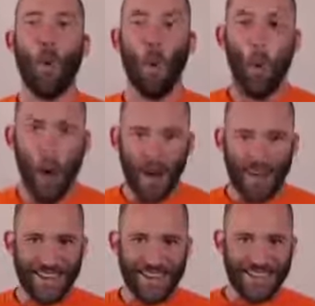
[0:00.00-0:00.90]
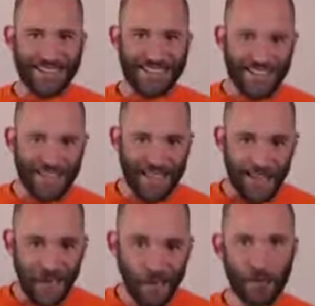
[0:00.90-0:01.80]
one
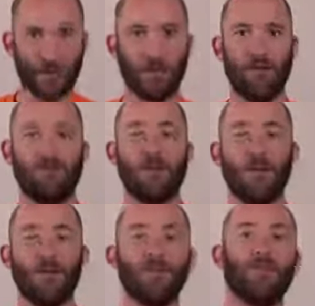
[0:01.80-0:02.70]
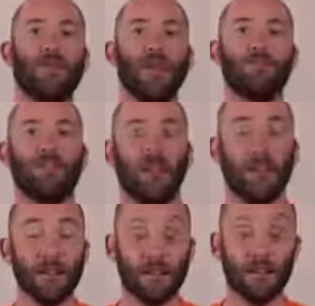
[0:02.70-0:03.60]
single Windows
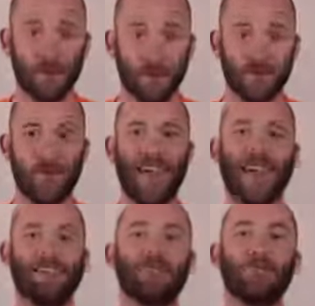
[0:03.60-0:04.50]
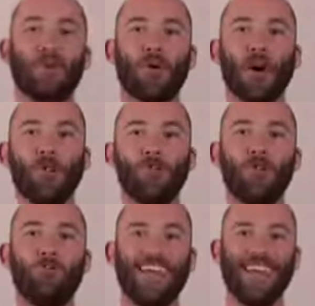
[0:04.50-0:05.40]
2008 server can support up
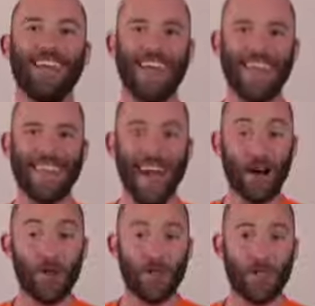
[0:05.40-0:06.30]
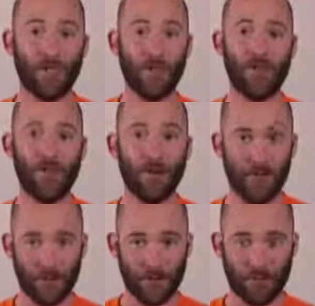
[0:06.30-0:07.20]
to 10,000
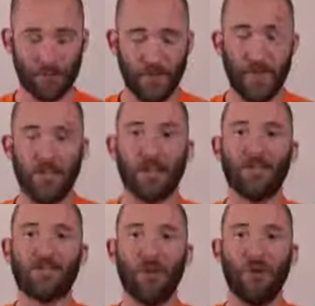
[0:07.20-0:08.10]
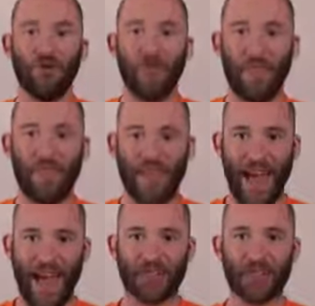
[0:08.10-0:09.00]
users. So
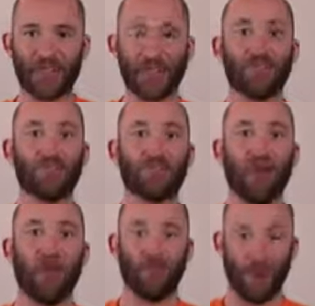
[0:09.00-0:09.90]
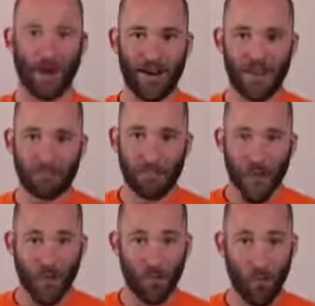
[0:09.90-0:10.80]
that server software is
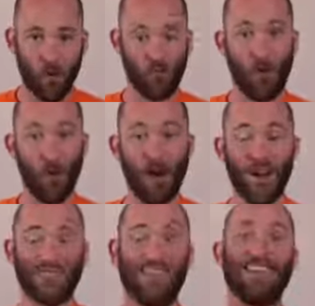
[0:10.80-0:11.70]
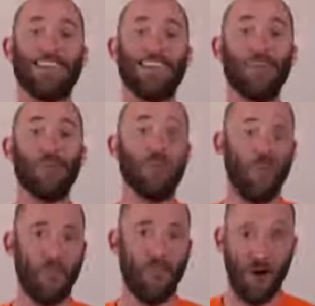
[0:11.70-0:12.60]
much more robust and can deal with
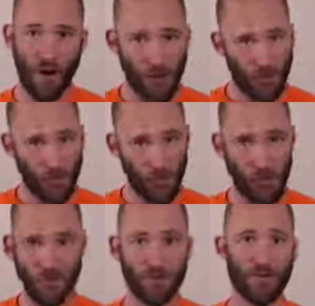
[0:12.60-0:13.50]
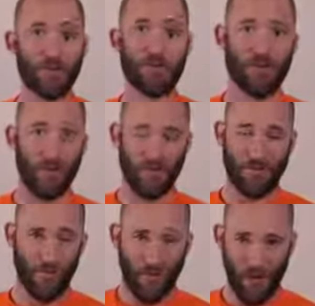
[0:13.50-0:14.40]
far more users and
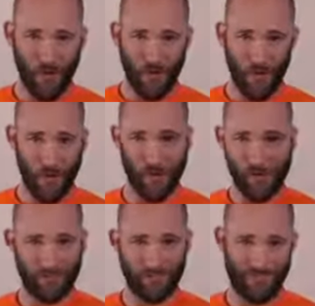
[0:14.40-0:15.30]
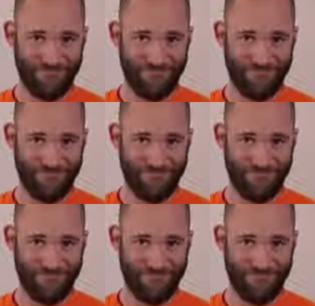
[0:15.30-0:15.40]
far more